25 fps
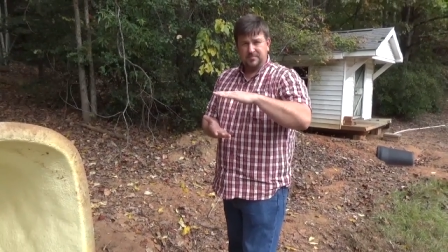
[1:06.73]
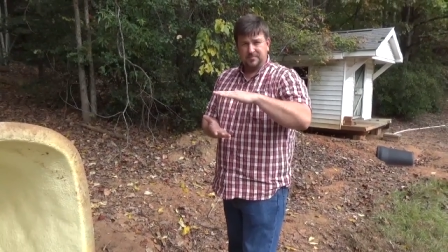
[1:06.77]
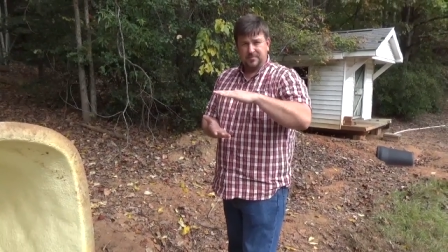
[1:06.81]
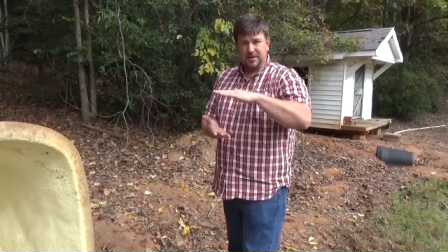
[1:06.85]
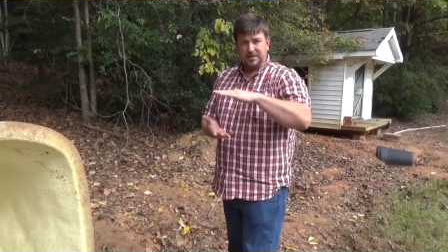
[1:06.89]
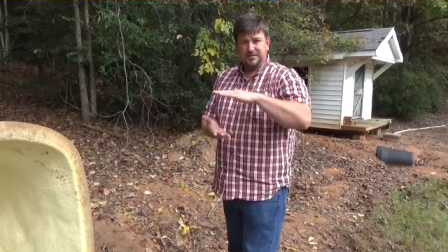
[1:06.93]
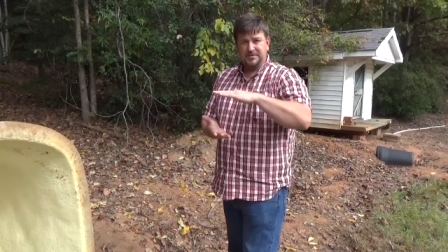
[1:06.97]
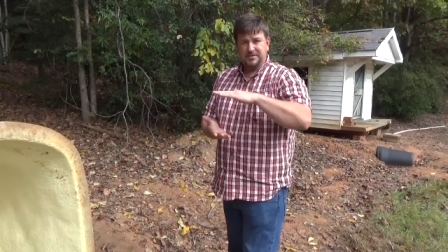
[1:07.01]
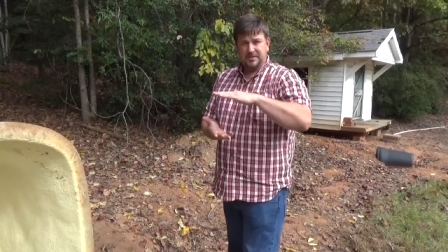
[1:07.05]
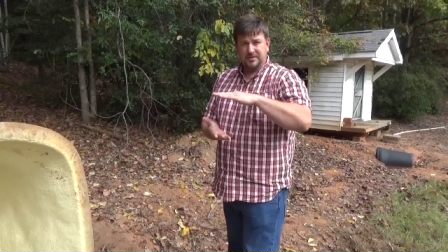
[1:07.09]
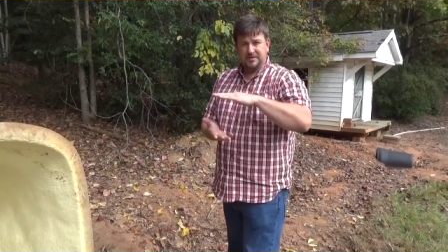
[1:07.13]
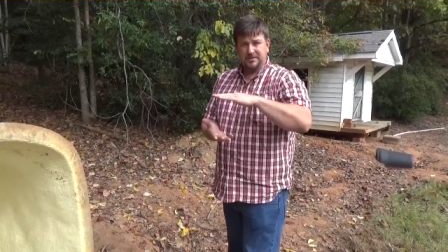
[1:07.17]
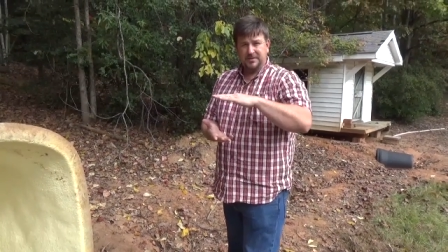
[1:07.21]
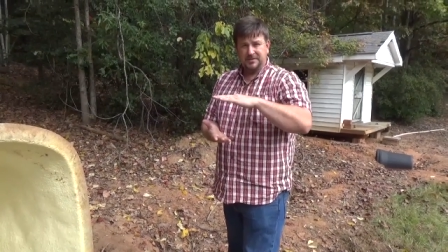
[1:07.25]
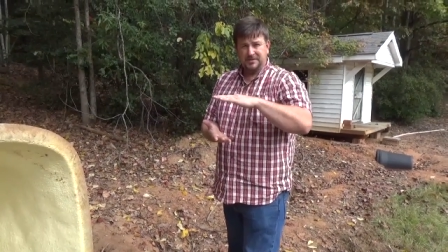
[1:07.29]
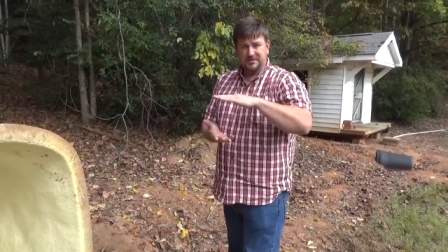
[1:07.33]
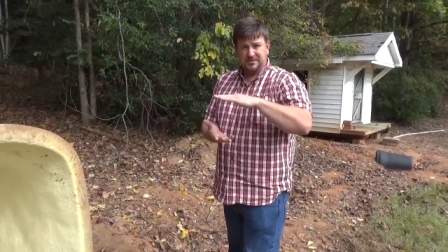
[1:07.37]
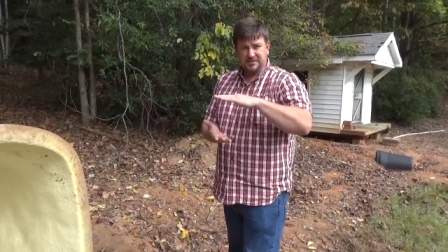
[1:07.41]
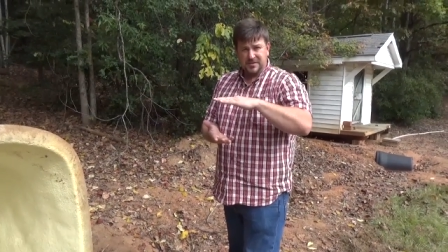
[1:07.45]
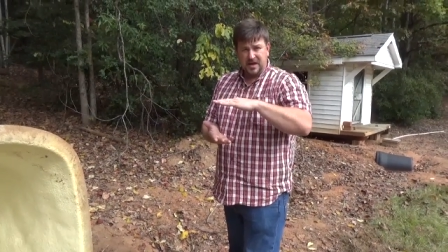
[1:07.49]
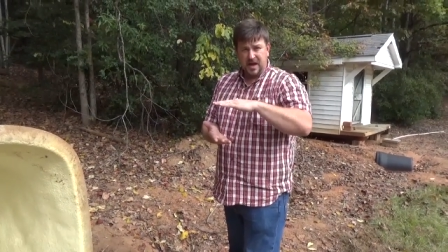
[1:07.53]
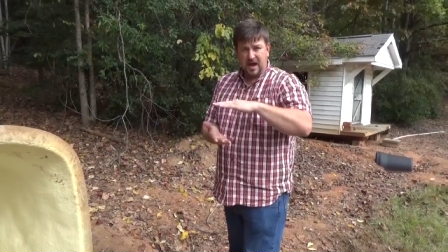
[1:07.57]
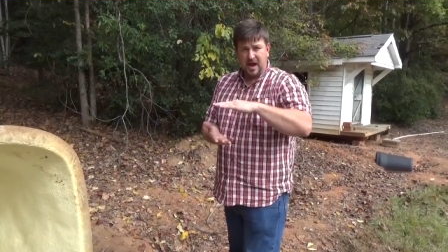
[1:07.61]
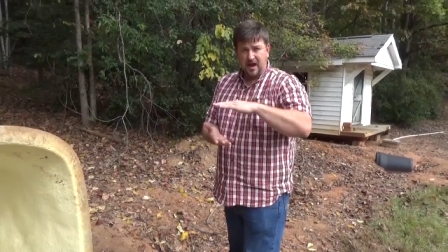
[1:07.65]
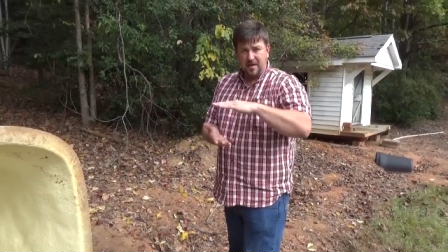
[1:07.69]
basically
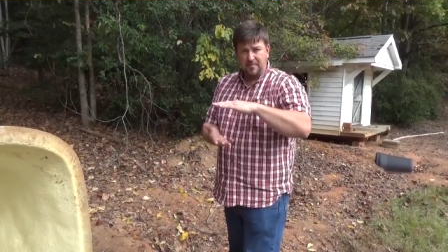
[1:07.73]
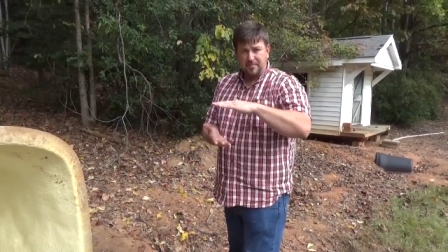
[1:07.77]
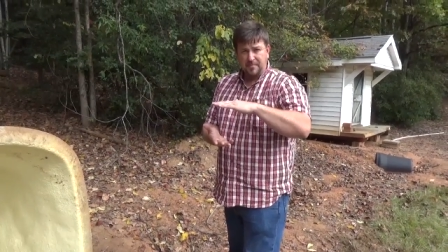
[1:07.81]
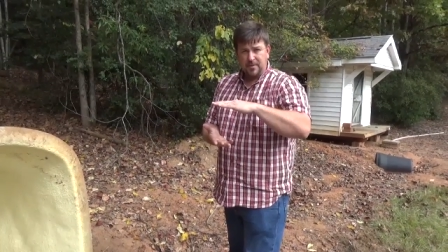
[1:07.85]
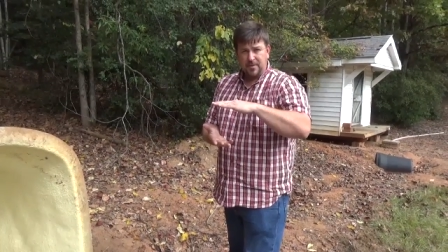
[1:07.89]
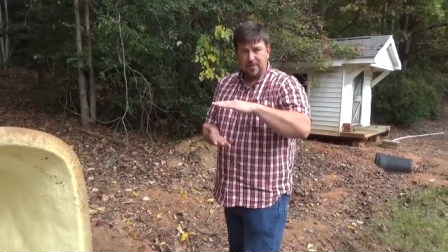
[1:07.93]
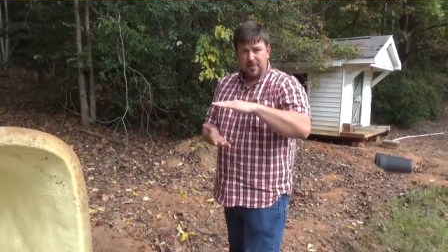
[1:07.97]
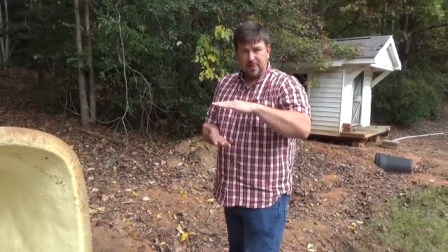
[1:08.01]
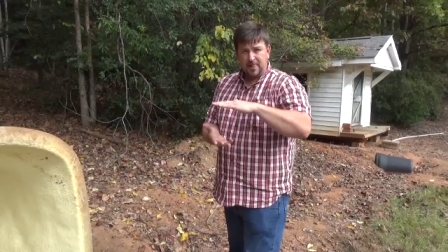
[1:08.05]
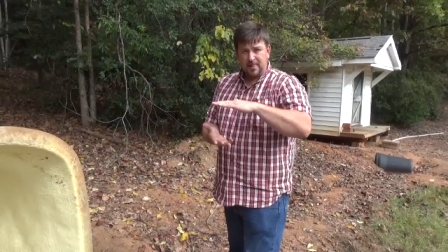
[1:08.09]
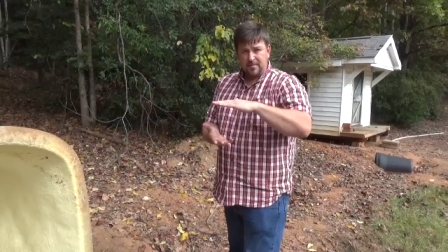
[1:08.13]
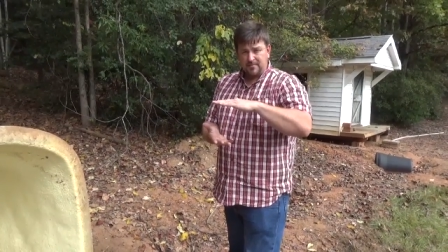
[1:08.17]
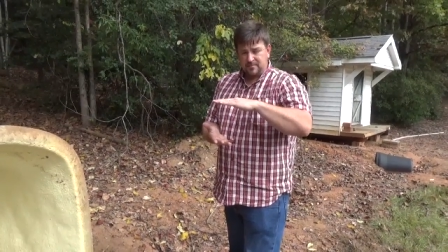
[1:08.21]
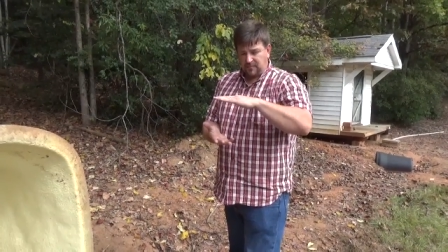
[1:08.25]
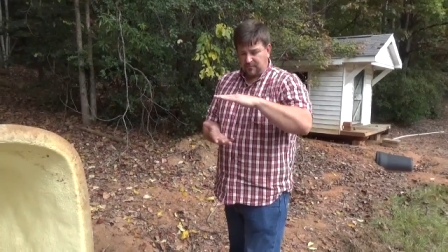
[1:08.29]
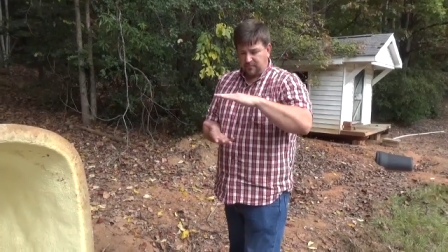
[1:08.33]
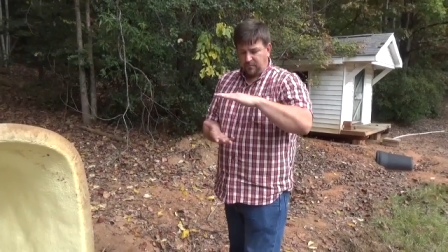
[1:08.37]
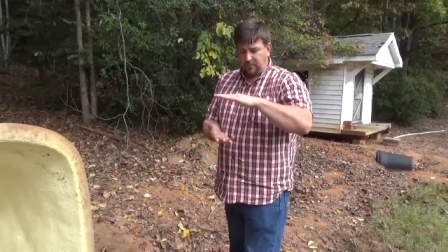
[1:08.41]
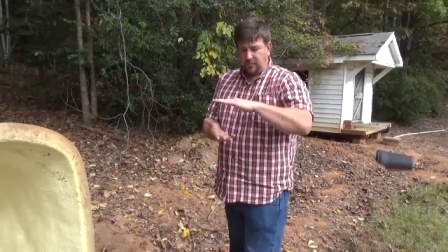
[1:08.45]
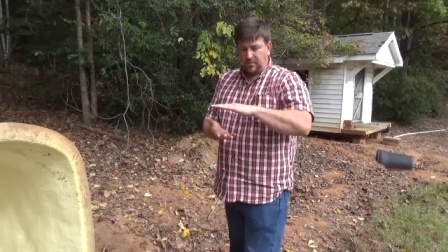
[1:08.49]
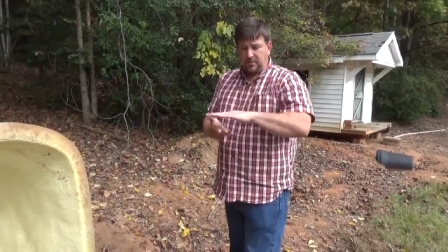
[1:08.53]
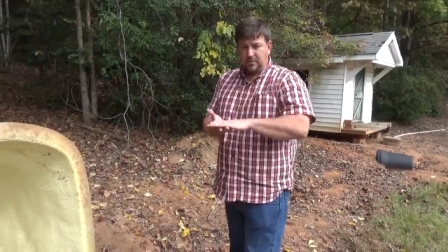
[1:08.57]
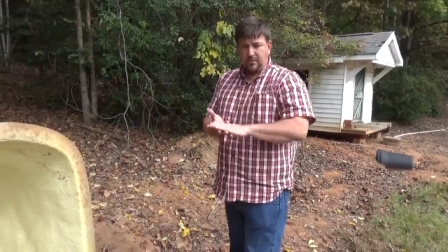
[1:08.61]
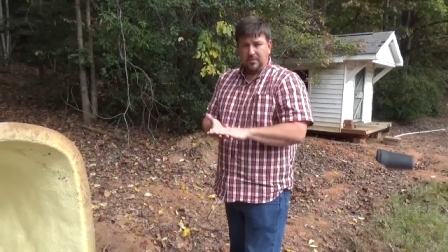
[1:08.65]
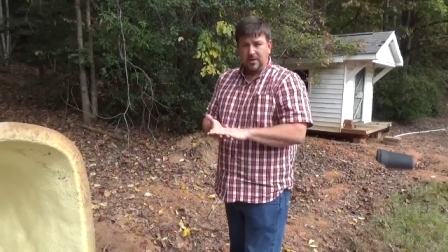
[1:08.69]
stop
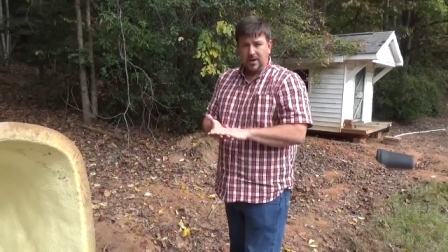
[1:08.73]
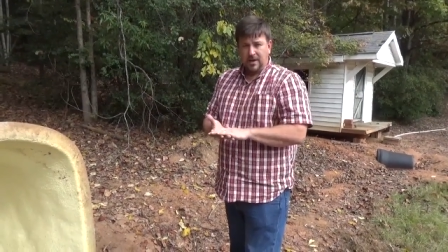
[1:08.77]
before you